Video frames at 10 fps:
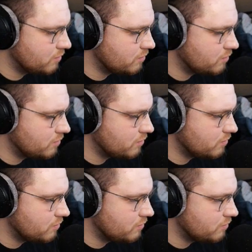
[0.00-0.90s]

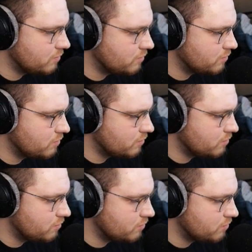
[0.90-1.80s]

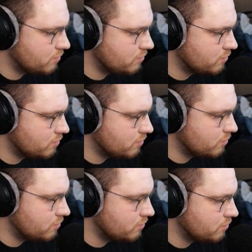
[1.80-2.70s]

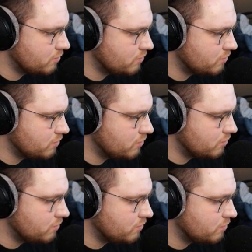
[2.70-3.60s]

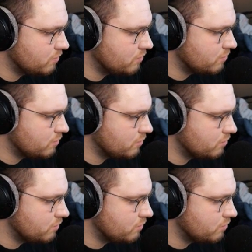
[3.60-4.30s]
No words are spoken by the person on screen.